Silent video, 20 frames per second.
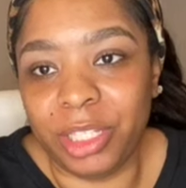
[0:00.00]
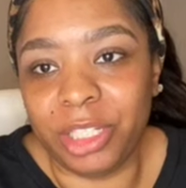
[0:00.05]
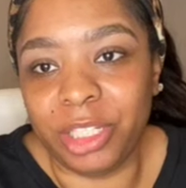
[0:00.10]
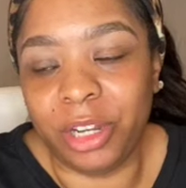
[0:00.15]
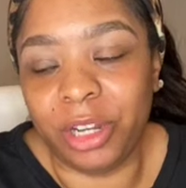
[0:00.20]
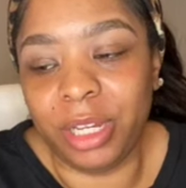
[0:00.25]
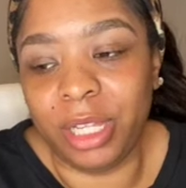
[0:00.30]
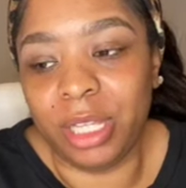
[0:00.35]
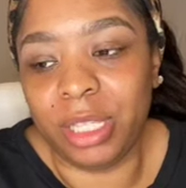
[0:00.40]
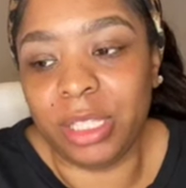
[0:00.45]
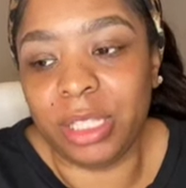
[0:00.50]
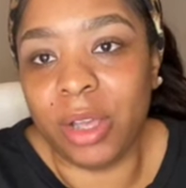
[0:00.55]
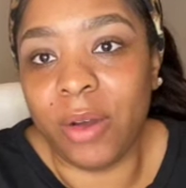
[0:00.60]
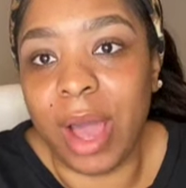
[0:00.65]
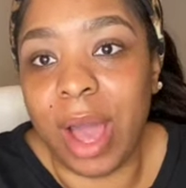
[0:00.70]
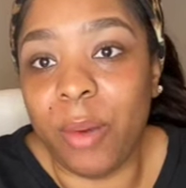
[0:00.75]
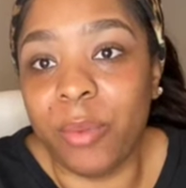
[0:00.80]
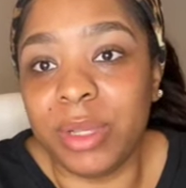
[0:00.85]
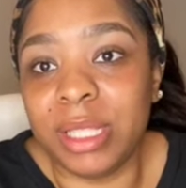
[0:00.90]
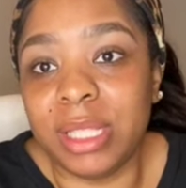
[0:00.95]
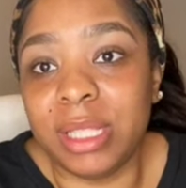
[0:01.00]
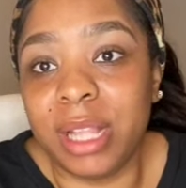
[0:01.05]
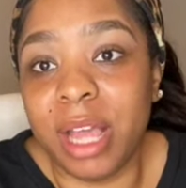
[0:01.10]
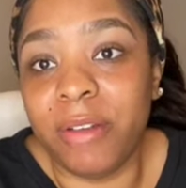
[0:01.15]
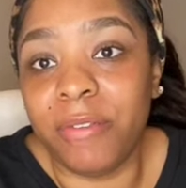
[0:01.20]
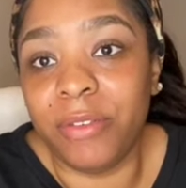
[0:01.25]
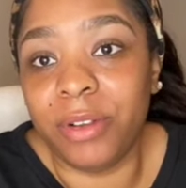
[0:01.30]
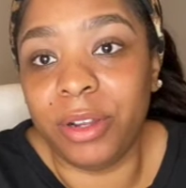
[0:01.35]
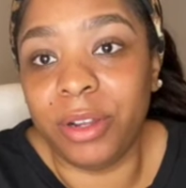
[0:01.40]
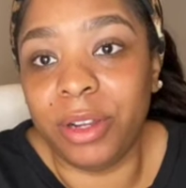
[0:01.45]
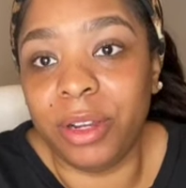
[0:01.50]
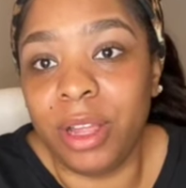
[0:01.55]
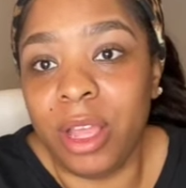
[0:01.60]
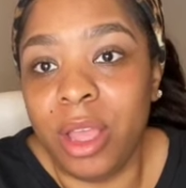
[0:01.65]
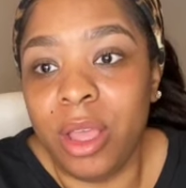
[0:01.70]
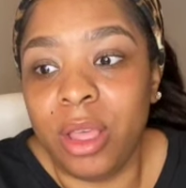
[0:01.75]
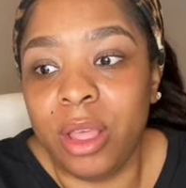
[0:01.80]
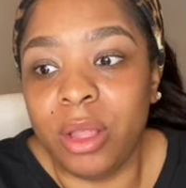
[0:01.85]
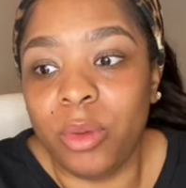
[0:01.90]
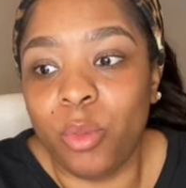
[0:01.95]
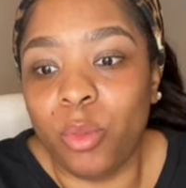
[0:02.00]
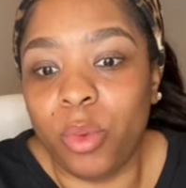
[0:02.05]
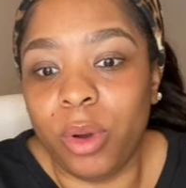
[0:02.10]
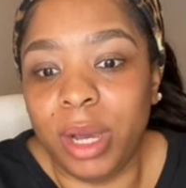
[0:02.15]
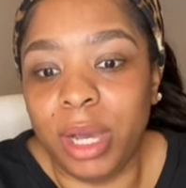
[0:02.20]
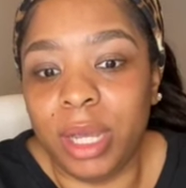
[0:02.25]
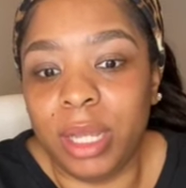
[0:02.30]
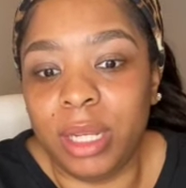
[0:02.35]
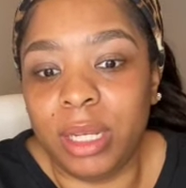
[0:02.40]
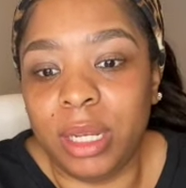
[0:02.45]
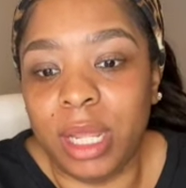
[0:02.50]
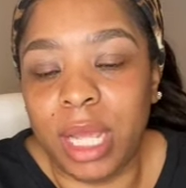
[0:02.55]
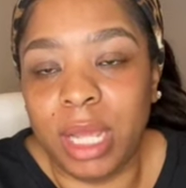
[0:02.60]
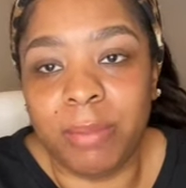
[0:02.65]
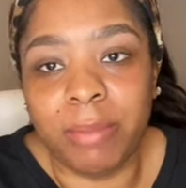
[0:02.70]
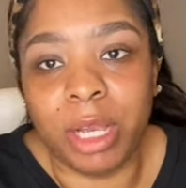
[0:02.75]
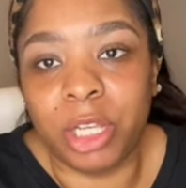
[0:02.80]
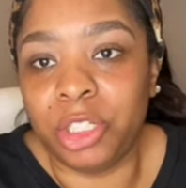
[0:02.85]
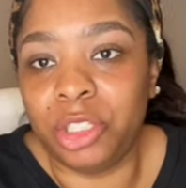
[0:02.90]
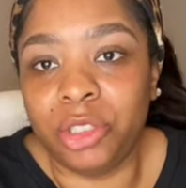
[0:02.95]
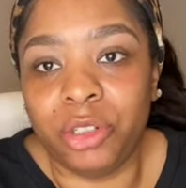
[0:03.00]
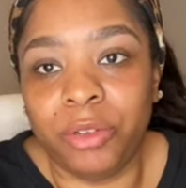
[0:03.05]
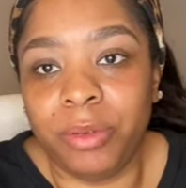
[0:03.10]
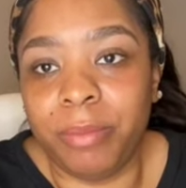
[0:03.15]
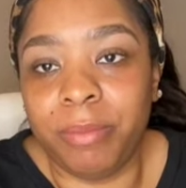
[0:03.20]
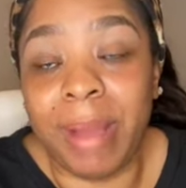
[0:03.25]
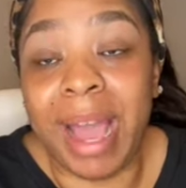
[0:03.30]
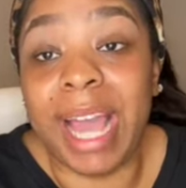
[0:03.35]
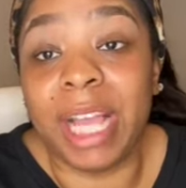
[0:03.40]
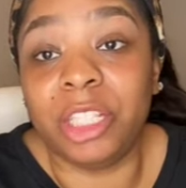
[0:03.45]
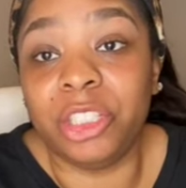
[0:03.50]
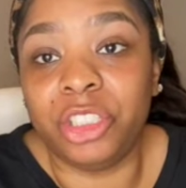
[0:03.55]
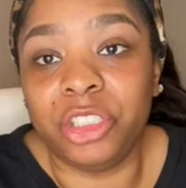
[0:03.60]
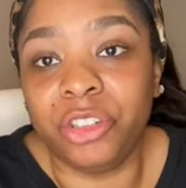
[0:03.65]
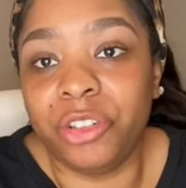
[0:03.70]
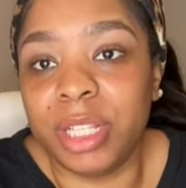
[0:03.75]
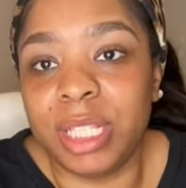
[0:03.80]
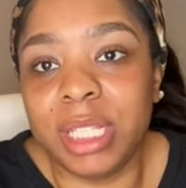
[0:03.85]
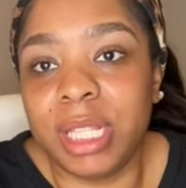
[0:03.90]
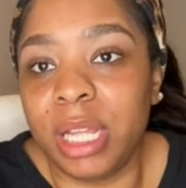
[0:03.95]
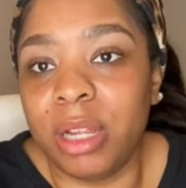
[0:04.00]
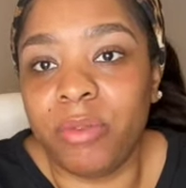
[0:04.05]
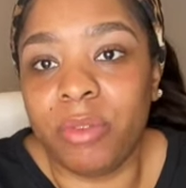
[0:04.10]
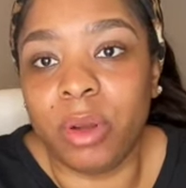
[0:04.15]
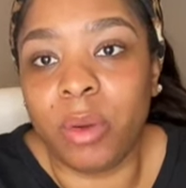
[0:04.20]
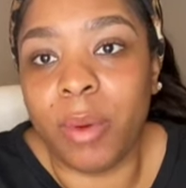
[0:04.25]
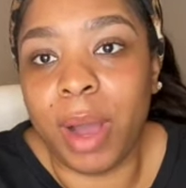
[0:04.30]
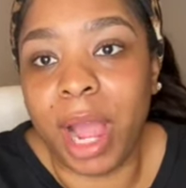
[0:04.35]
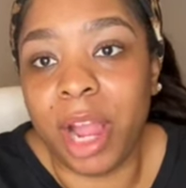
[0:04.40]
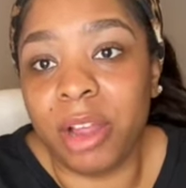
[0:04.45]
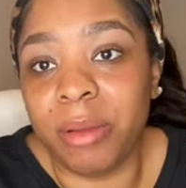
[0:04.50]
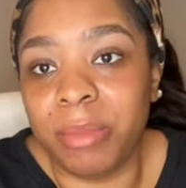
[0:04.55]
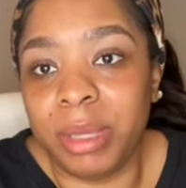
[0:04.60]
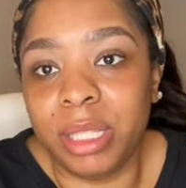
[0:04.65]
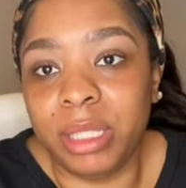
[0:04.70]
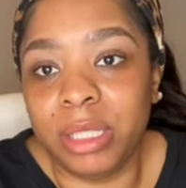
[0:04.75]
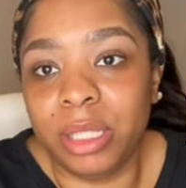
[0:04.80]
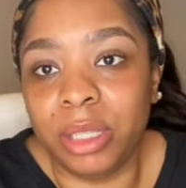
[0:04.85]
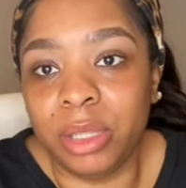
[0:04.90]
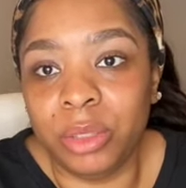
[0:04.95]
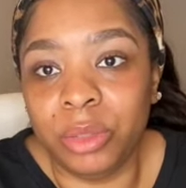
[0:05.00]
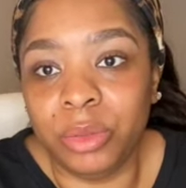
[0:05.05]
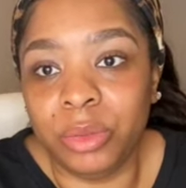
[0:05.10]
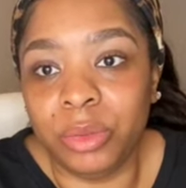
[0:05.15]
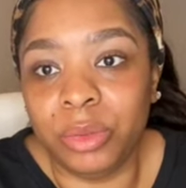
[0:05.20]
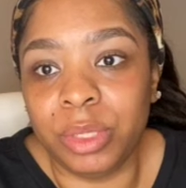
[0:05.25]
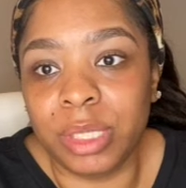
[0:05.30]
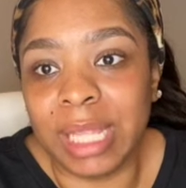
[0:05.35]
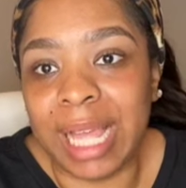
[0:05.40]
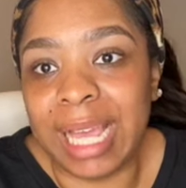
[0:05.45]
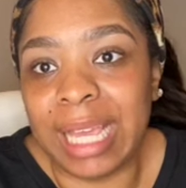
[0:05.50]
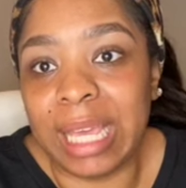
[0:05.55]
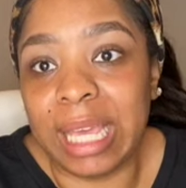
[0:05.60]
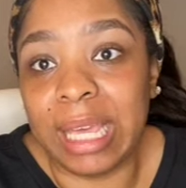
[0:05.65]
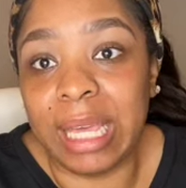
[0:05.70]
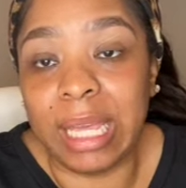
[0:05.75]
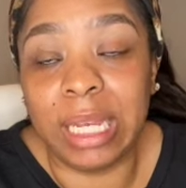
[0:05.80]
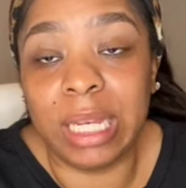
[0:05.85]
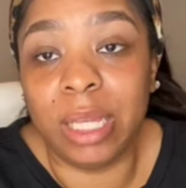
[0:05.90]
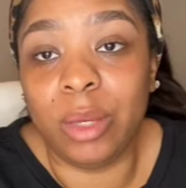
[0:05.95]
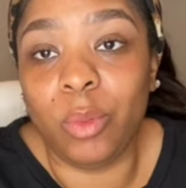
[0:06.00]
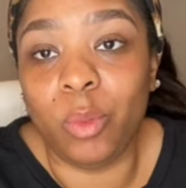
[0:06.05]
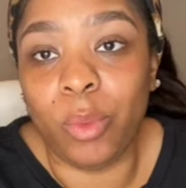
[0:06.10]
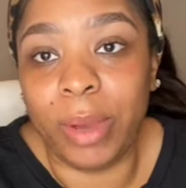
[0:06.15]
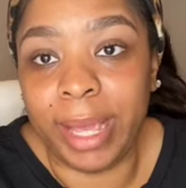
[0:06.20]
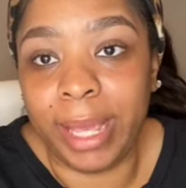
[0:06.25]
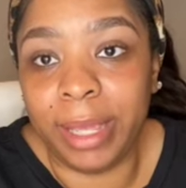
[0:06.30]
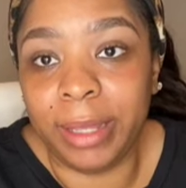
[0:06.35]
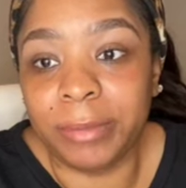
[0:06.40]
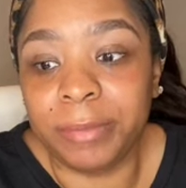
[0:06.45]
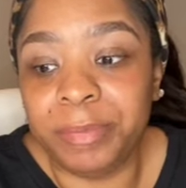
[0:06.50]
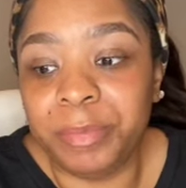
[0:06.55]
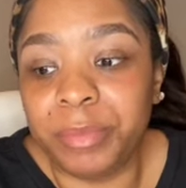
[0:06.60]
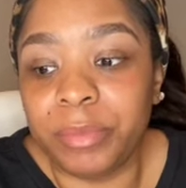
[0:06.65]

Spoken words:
journey. So I was never one, in my insurance didn't require me to lose like any weight.